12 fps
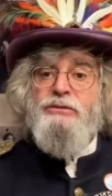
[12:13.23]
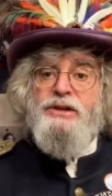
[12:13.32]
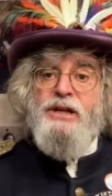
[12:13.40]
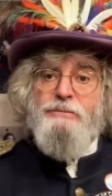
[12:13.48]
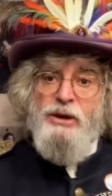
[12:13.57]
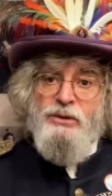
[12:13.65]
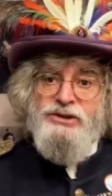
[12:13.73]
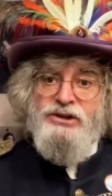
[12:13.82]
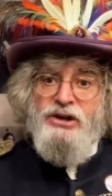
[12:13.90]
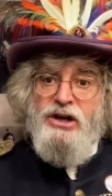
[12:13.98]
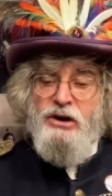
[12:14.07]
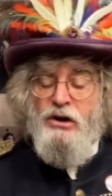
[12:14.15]
the composer
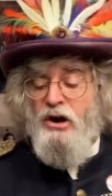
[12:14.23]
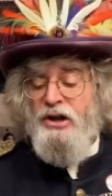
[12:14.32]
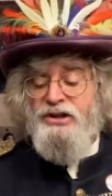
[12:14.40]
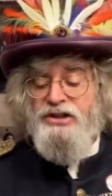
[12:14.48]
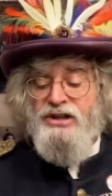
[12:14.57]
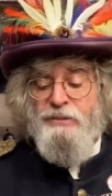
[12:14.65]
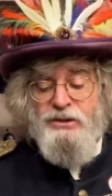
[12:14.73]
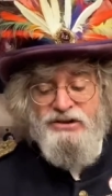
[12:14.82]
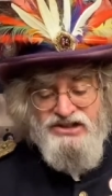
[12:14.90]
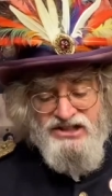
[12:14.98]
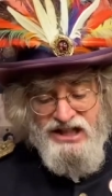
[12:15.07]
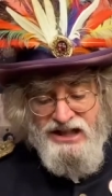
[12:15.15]
Claude
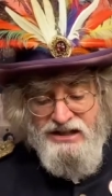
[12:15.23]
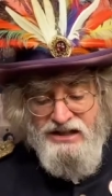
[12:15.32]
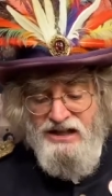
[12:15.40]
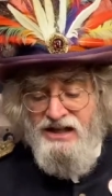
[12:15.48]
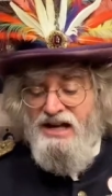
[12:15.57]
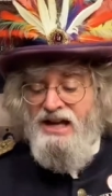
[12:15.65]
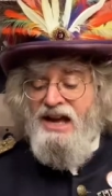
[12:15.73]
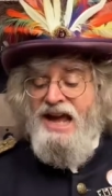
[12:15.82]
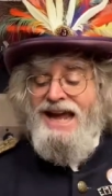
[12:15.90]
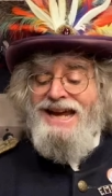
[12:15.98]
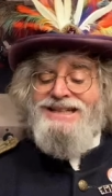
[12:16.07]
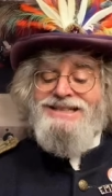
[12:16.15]
Debussy.
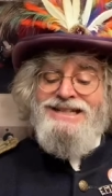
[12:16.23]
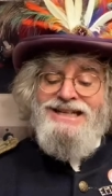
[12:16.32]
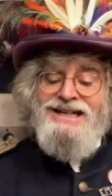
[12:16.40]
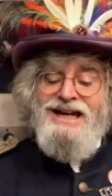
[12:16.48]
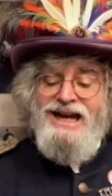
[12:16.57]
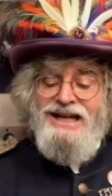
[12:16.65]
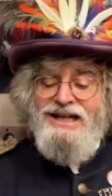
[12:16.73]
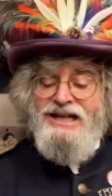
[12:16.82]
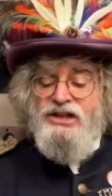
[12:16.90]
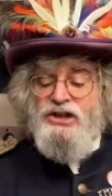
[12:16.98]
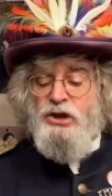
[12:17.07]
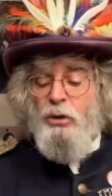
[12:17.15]

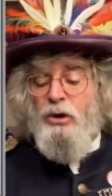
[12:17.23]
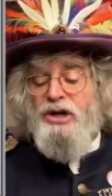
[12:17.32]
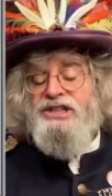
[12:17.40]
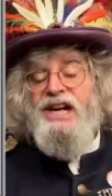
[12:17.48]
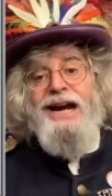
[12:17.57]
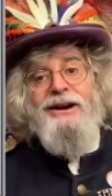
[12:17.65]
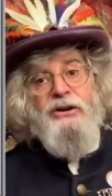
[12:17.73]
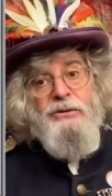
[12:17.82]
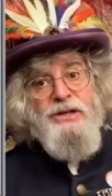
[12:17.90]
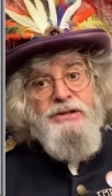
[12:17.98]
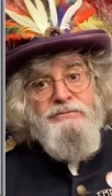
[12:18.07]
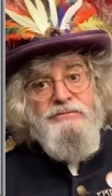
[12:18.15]
1880, George
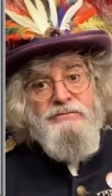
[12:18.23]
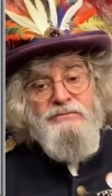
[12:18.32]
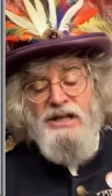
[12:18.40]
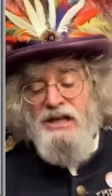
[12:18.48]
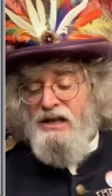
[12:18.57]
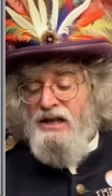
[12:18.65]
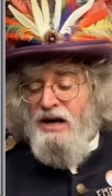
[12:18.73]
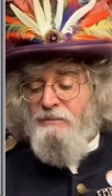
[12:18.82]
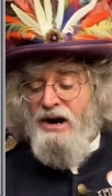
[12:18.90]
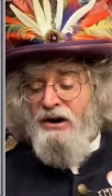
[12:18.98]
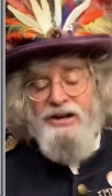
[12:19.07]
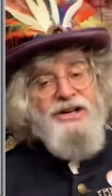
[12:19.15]
Herriman,
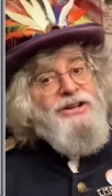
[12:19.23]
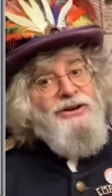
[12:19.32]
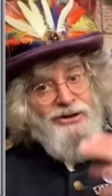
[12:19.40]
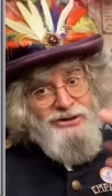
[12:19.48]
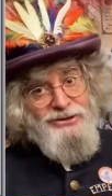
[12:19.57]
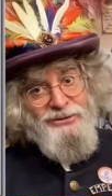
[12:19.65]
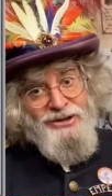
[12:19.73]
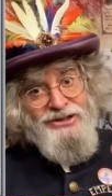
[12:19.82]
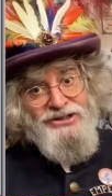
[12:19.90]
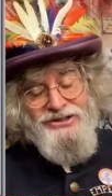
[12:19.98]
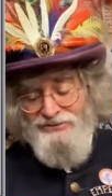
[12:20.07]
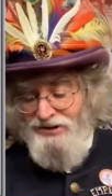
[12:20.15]
American
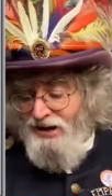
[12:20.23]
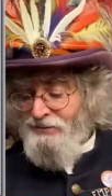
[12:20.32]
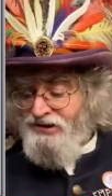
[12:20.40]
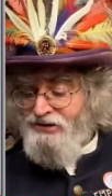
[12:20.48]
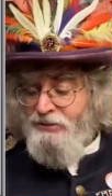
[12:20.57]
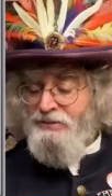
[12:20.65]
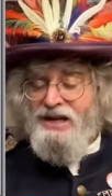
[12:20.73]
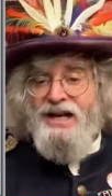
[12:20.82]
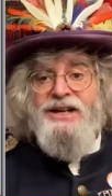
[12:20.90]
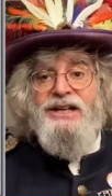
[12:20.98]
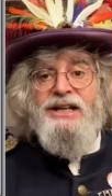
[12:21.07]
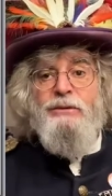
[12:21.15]
cartoonist, comic strip
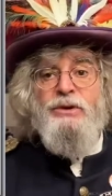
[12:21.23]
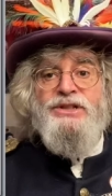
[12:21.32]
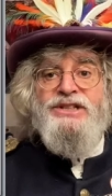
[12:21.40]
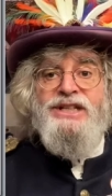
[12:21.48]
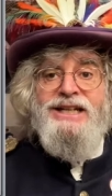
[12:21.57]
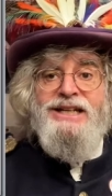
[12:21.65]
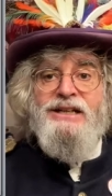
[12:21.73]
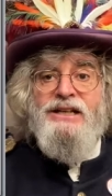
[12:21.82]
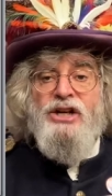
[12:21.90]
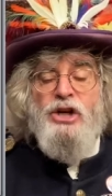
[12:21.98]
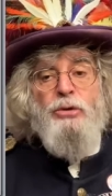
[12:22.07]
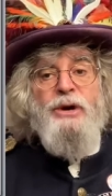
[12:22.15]
again. He was the
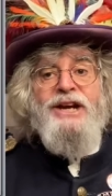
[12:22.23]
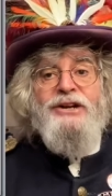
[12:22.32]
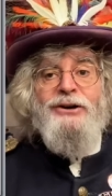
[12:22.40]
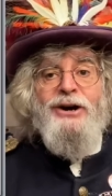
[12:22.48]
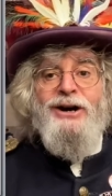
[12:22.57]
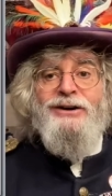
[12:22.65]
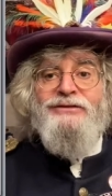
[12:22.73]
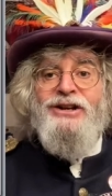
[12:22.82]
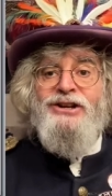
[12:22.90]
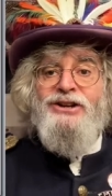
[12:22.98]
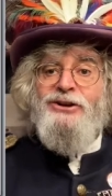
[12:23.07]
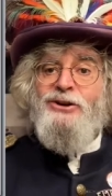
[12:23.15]
creator of
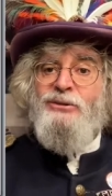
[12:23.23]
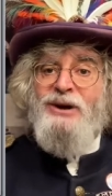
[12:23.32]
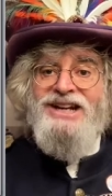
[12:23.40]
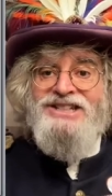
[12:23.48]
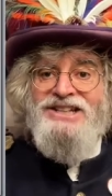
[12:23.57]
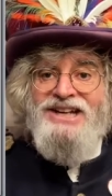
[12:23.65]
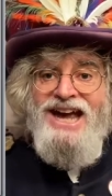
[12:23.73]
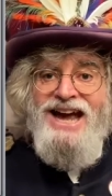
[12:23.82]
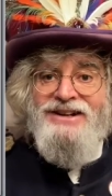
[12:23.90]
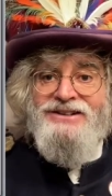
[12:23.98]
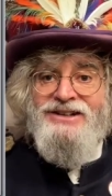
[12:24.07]
Krazy Kat,